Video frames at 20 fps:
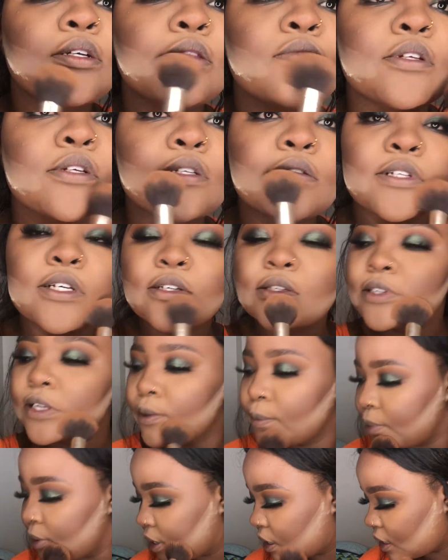This looks a
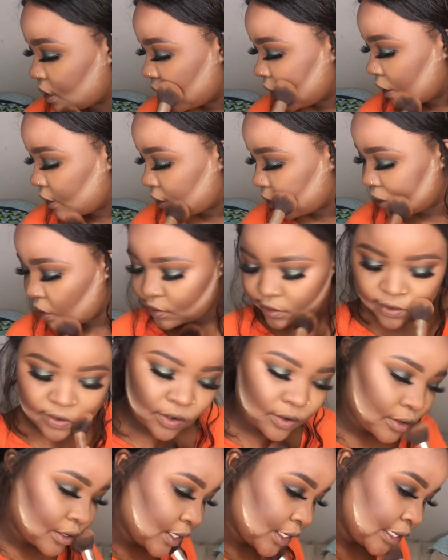bit cakey,
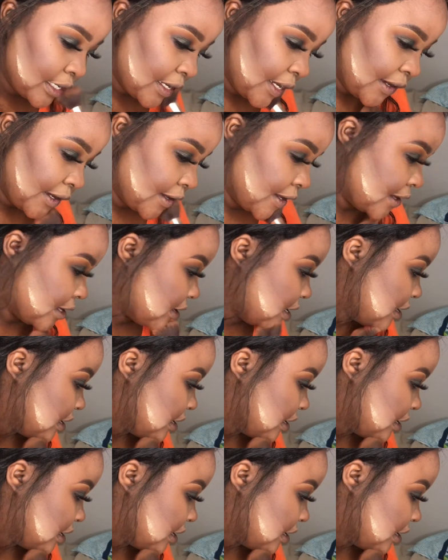not gonna lie.